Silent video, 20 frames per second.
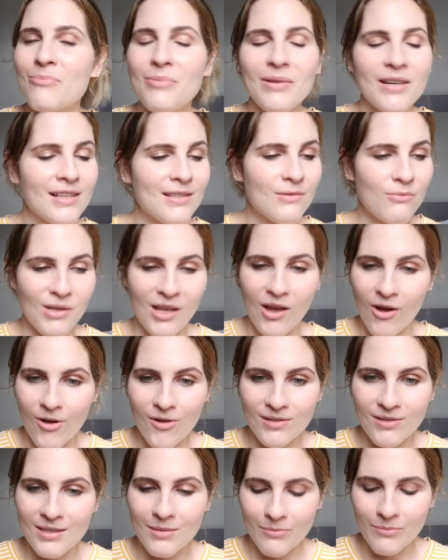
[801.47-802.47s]
because we
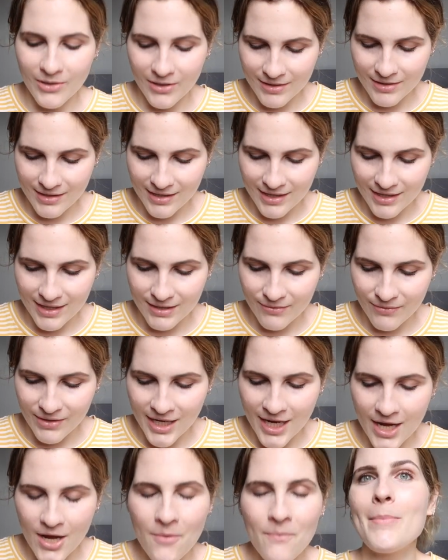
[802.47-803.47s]
hauled some books in this
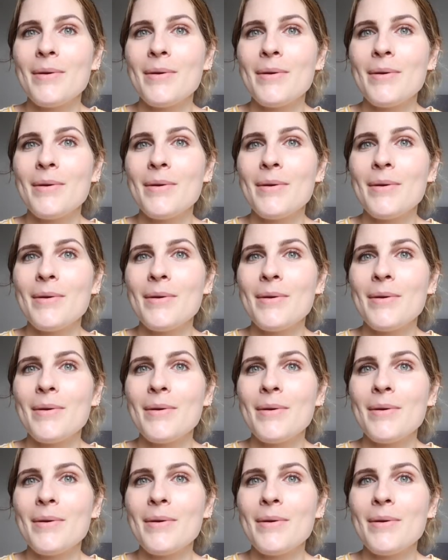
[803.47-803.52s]
video.